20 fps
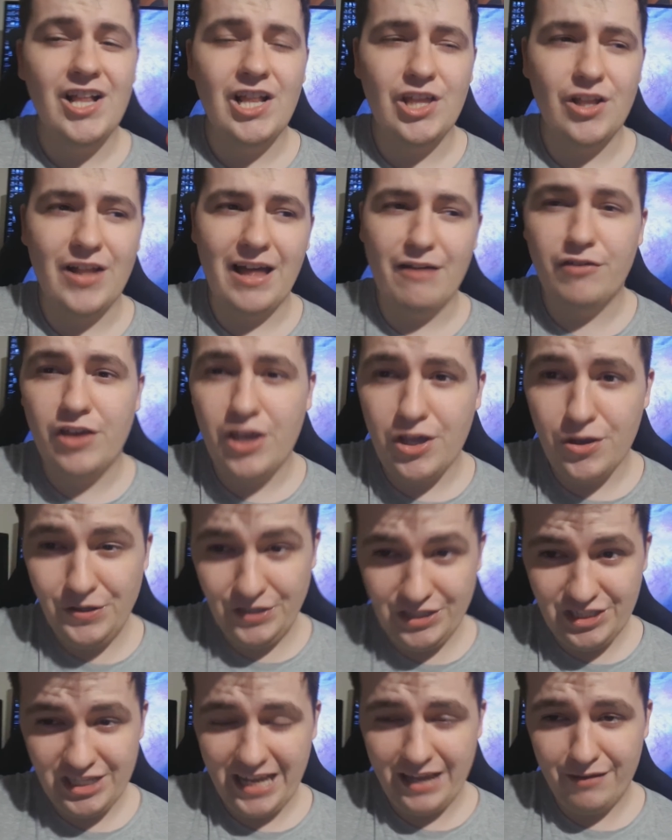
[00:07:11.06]
You'll have a
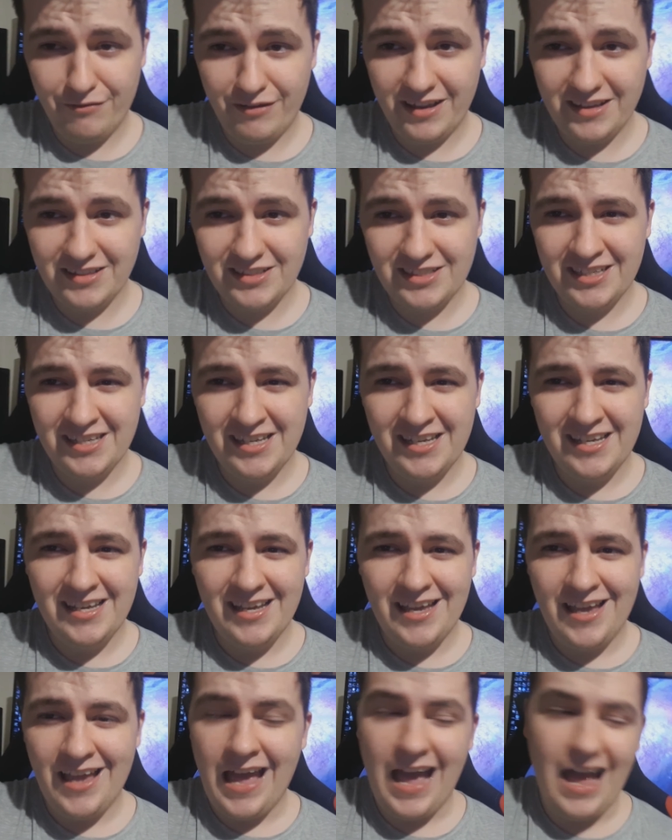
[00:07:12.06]
huge savings,
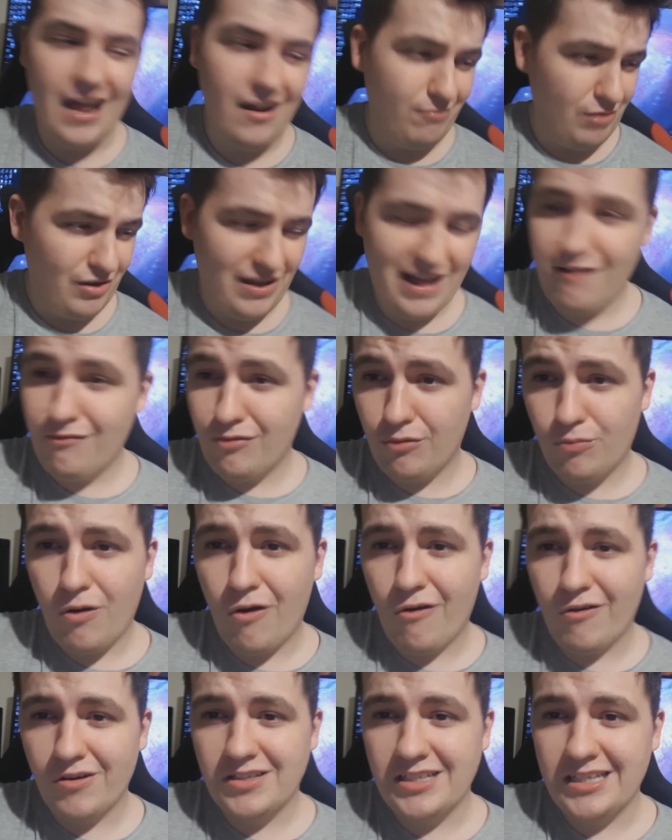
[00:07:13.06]
and you have the
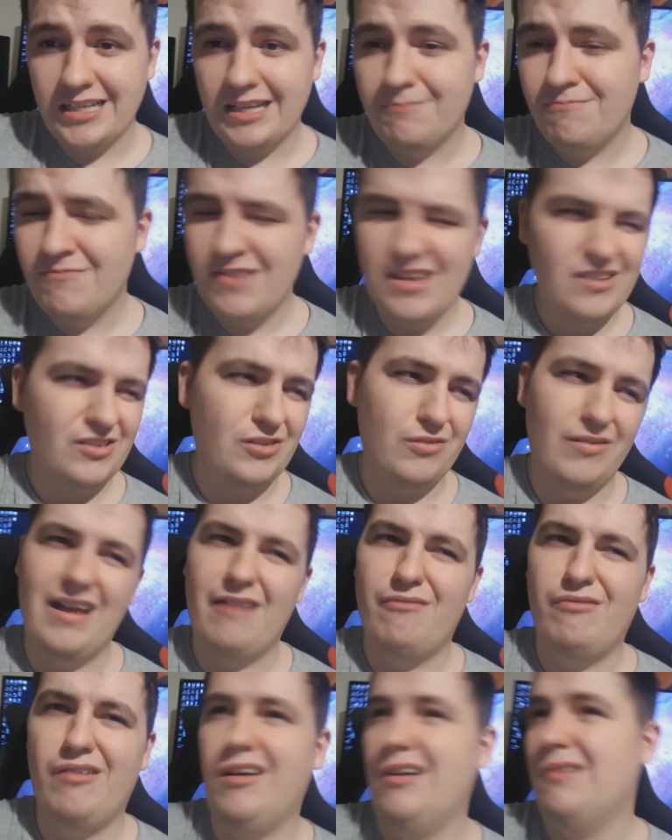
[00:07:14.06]
warranty, so you
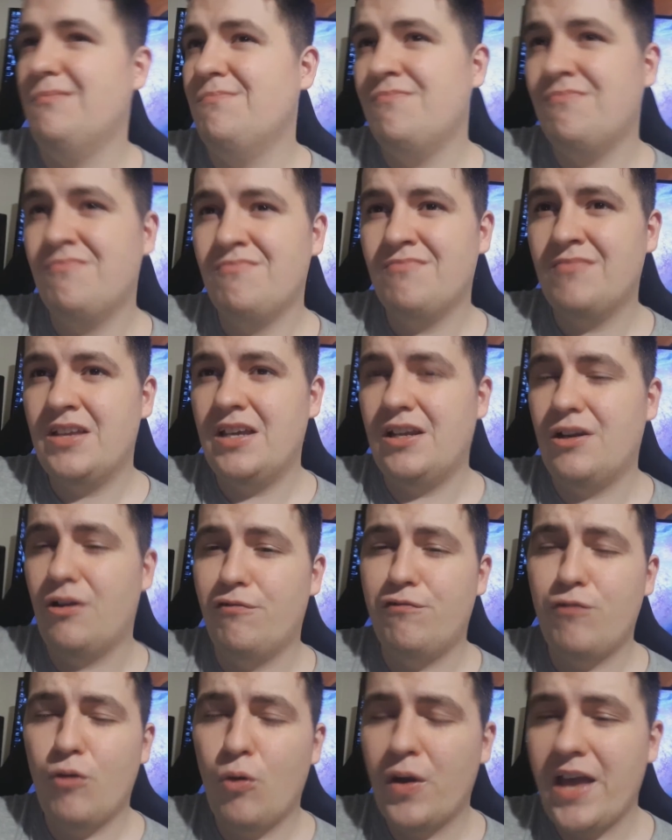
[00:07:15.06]
have a
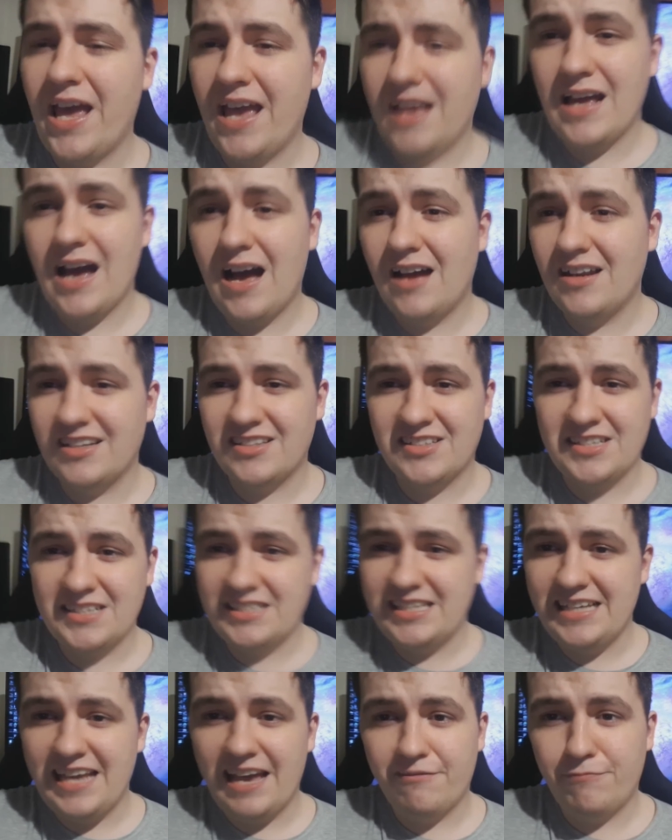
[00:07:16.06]
4K card at
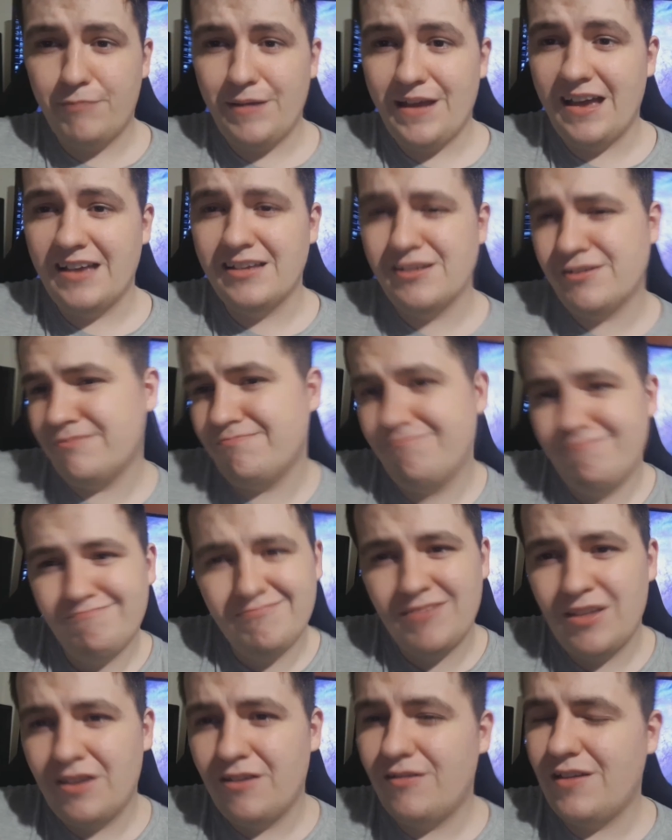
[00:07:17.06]
60 FPS.
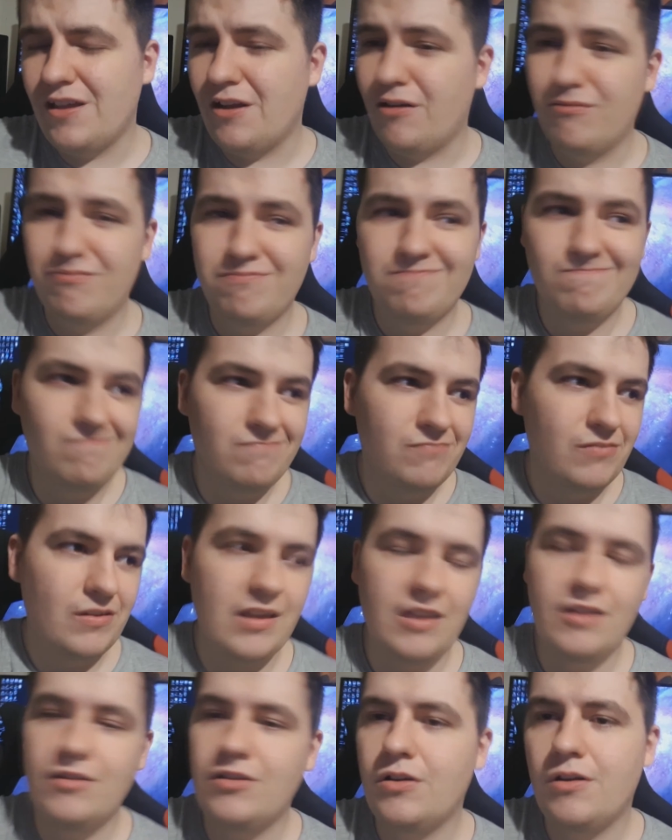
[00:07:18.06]
You
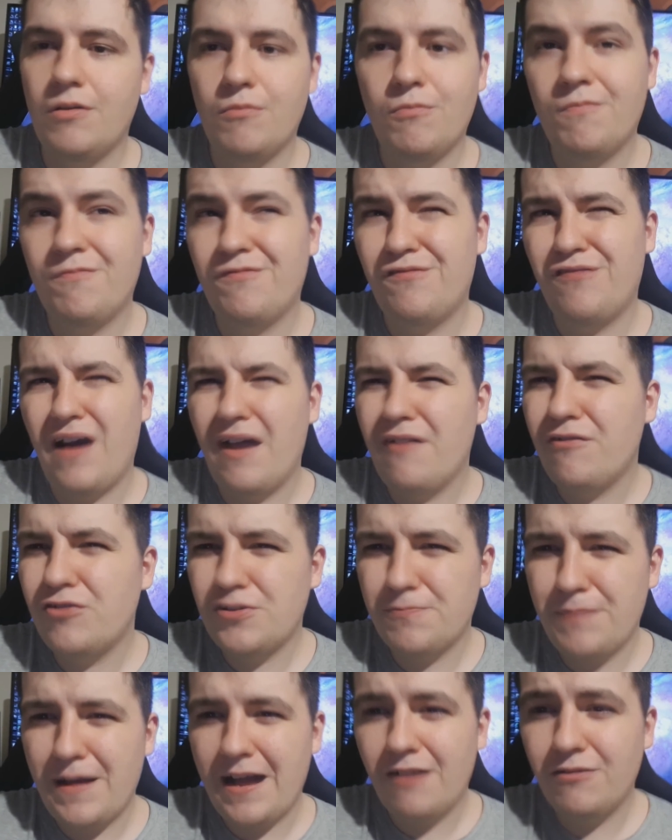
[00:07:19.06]
don't know,
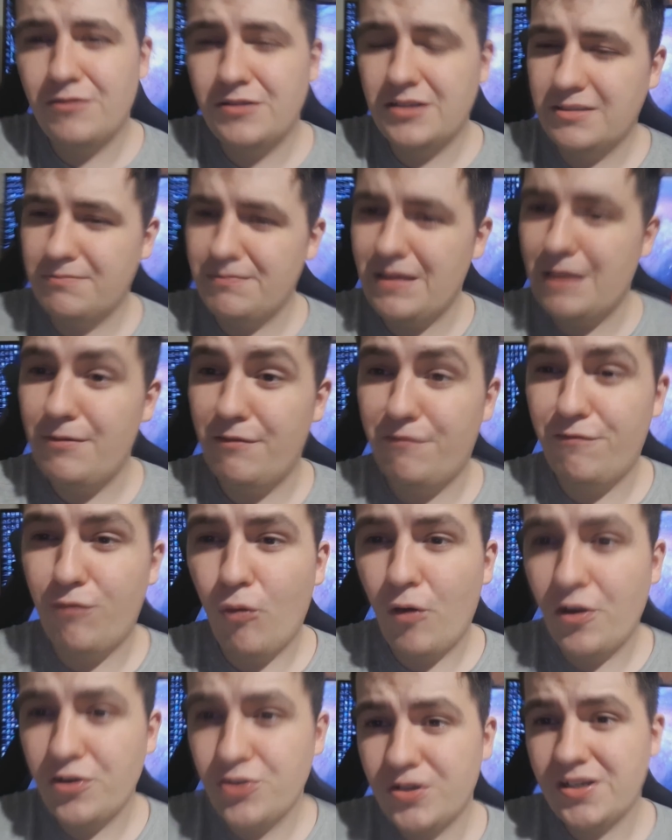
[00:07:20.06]
£500, maybe
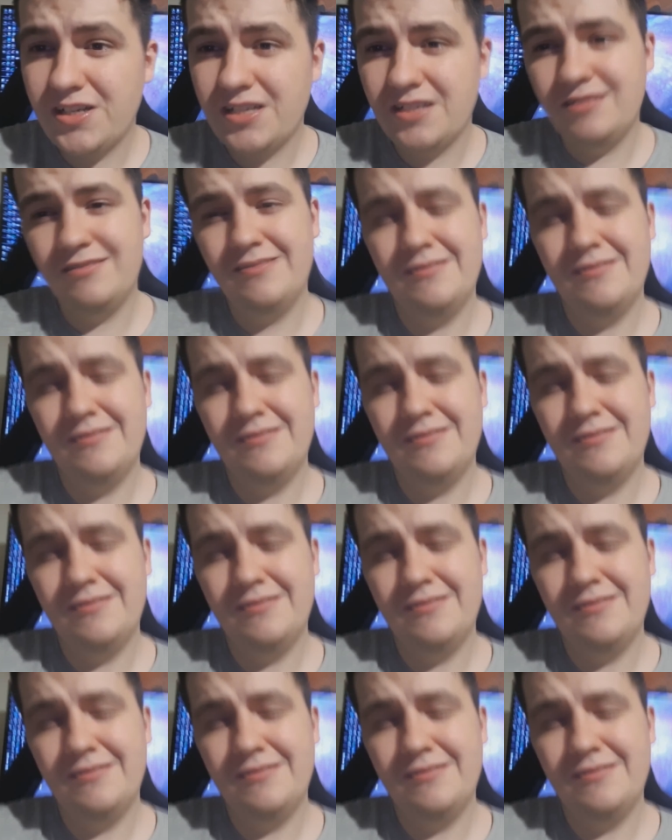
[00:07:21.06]
400.